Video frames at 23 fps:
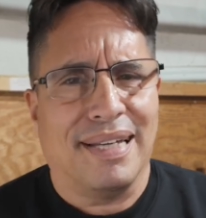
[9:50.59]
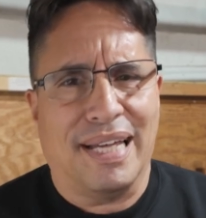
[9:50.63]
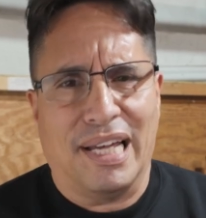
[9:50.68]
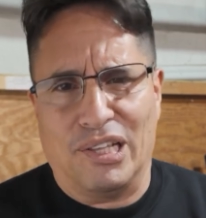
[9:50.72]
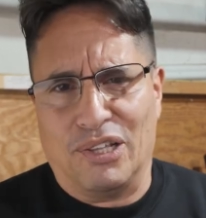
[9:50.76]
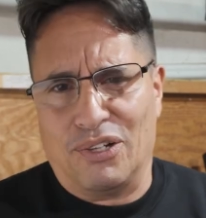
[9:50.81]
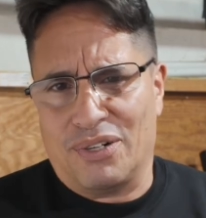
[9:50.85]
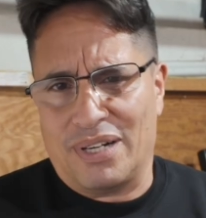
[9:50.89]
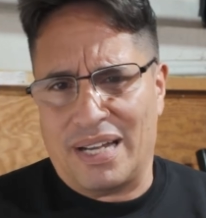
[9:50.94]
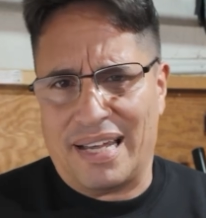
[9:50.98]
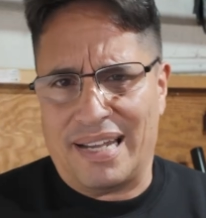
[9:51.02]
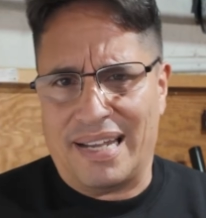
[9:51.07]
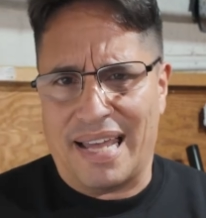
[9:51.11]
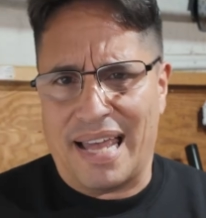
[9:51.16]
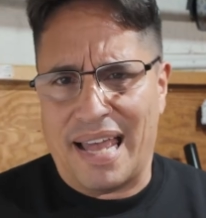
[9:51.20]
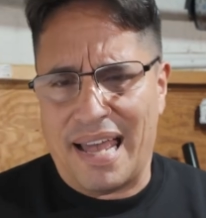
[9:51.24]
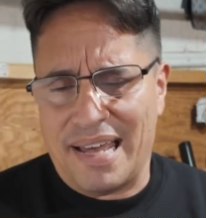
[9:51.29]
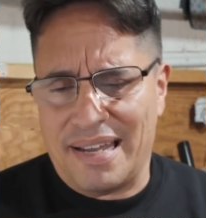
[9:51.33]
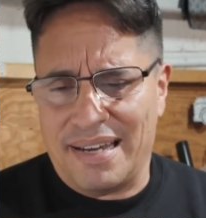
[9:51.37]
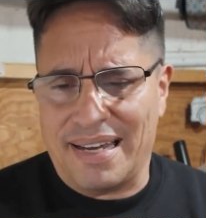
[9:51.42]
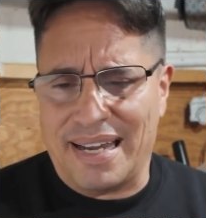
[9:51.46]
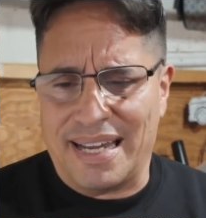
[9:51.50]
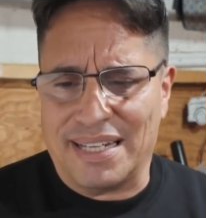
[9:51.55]
and learn how
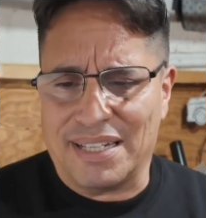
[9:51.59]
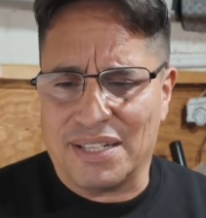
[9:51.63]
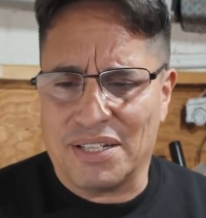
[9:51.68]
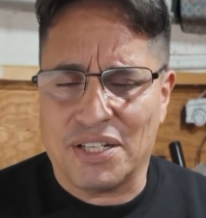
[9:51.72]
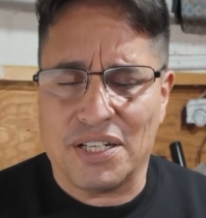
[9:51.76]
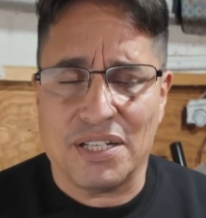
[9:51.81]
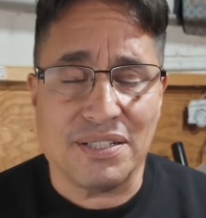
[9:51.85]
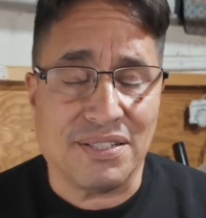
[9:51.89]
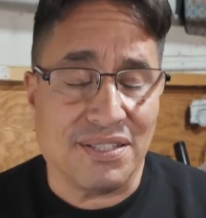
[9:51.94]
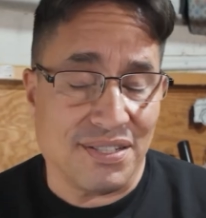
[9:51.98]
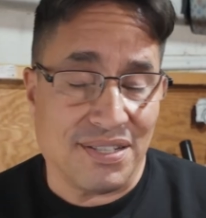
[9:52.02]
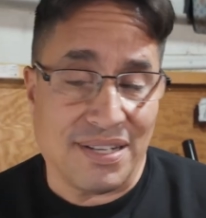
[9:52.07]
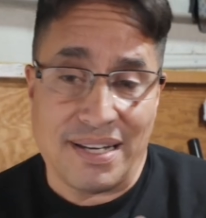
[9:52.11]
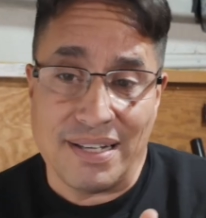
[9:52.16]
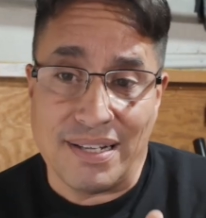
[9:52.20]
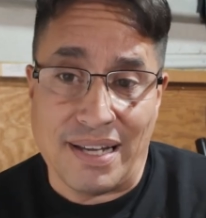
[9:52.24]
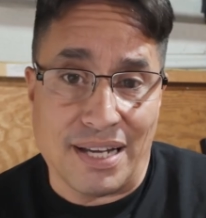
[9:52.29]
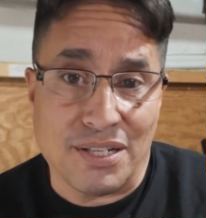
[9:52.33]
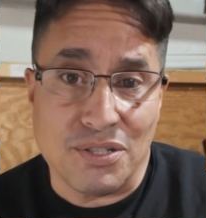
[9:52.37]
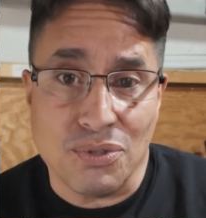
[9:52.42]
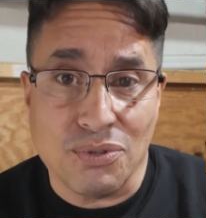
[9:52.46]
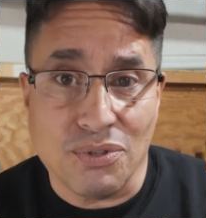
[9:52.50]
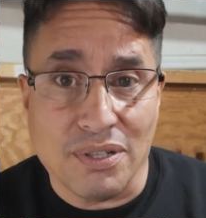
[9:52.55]
to edit and cut, because
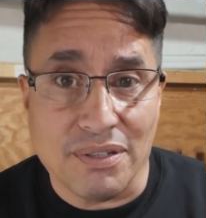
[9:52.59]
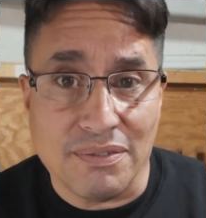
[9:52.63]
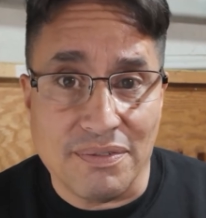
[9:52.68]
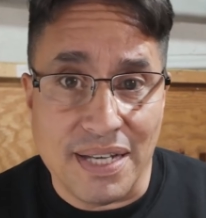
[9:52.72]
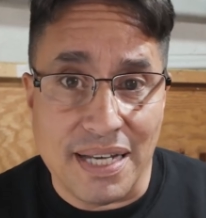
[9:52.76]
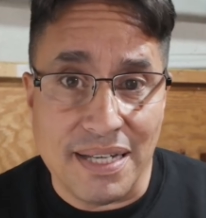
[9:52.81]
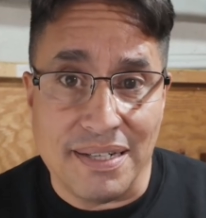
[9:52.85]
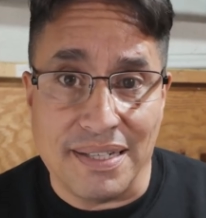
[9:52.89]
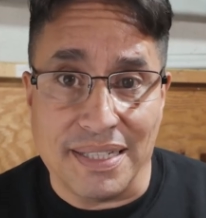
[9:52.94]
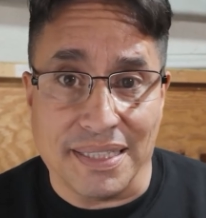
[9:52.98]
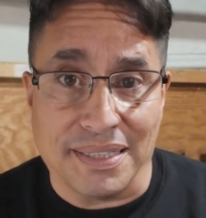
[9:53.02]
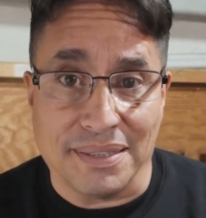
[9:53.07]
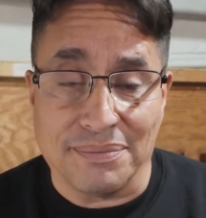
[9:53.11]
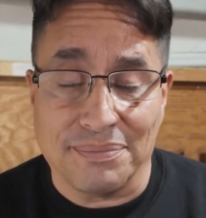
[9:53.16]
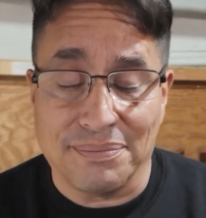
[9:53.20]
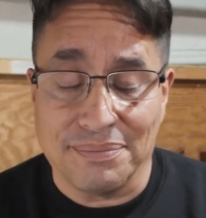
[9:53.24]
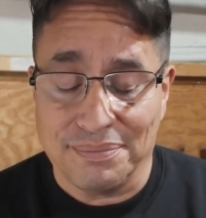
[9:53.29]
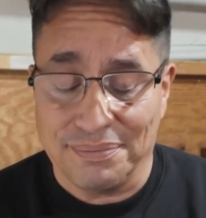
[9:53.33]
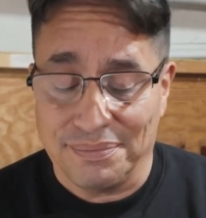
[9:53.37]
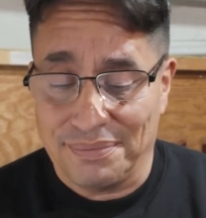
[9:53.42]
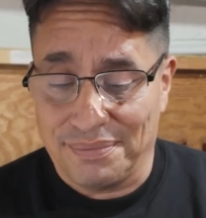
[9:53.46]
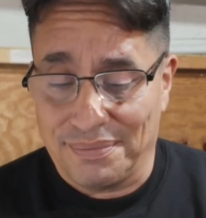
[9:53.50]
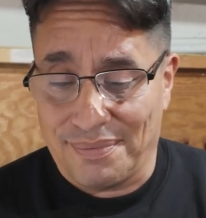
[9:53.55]
I do love editing,
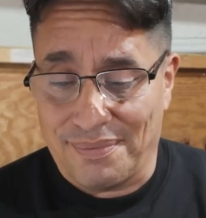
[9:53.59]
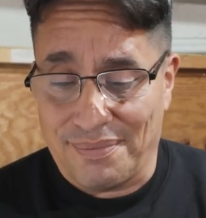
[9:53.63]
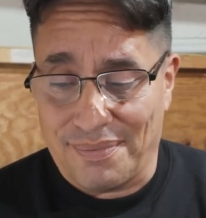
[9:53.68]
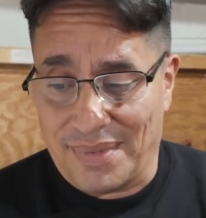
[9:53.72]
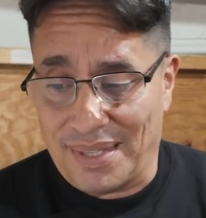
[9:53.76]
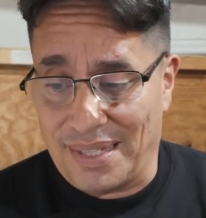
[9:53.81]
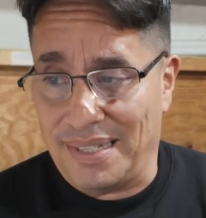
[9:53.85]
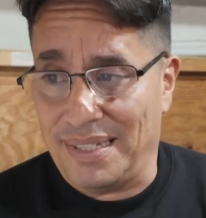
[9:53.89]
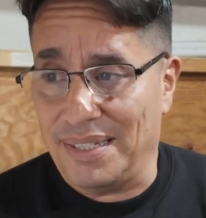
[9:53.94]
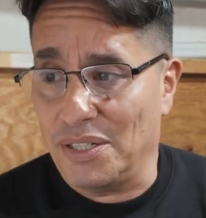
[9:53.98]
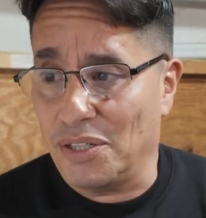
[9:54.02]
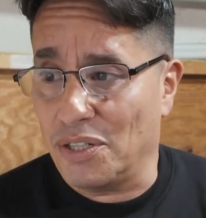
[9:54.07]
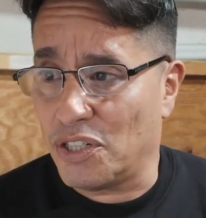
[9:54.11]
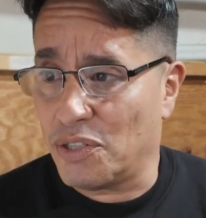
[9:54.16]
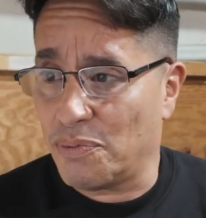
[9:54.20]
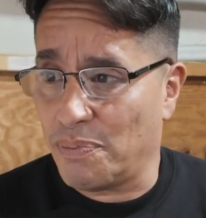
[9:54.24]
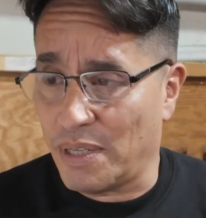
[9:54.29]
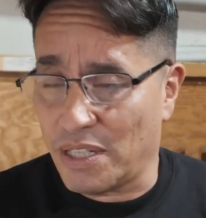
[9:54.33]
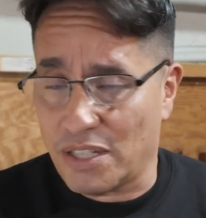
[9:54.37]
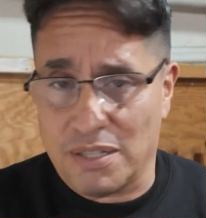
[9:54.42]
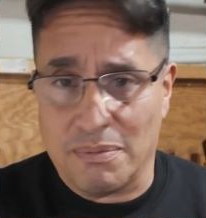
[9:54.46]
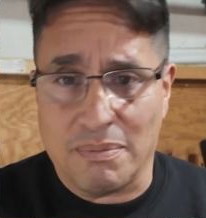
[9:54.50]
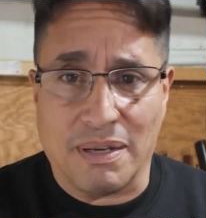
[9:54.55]

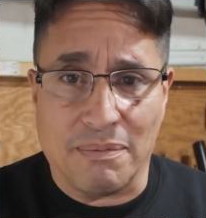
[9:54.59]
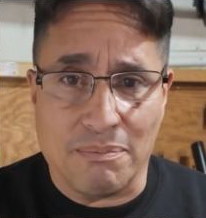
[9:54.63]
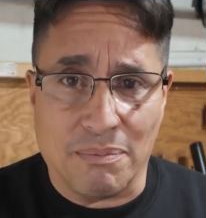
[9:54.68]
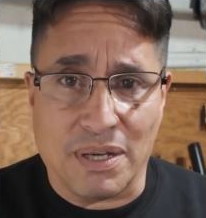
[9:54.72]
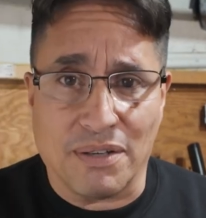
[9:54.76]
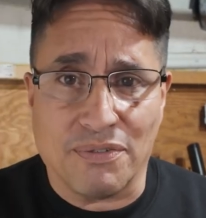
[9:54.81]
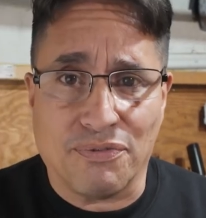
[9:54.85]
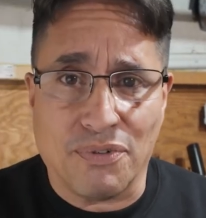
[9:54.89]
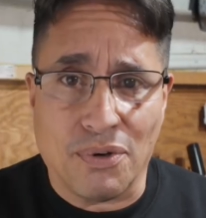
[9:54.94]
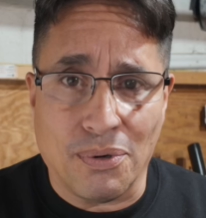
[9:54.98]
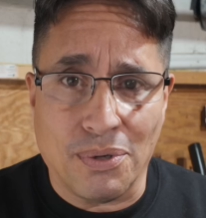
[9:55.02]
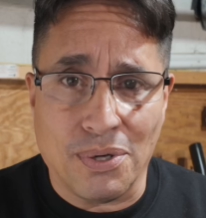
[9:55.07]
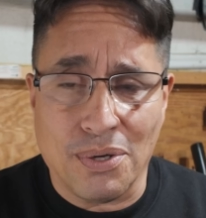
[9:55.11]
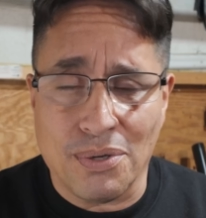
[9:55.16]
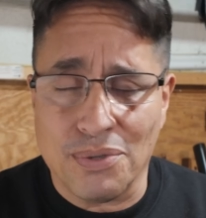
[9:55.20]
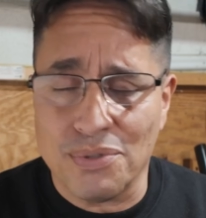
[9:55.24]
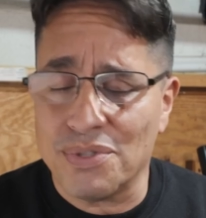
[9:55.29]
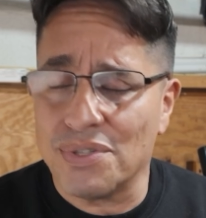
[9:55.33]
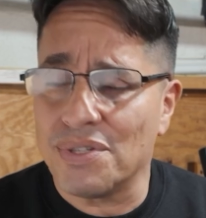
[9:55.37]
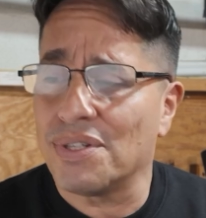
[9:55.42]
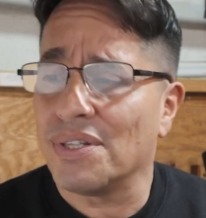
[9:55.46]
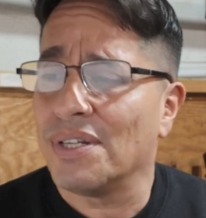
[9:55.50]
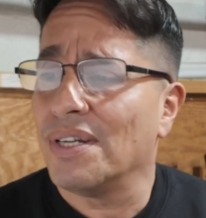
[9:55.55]
especially my
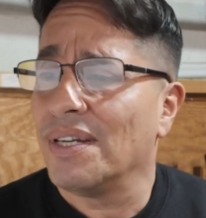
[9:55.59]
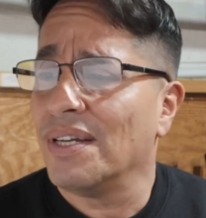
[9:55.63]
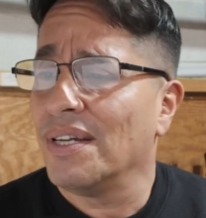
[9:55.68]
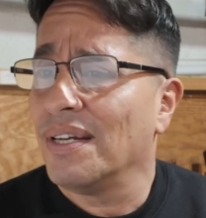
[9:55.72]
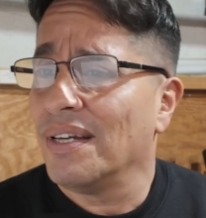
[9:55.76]
photos.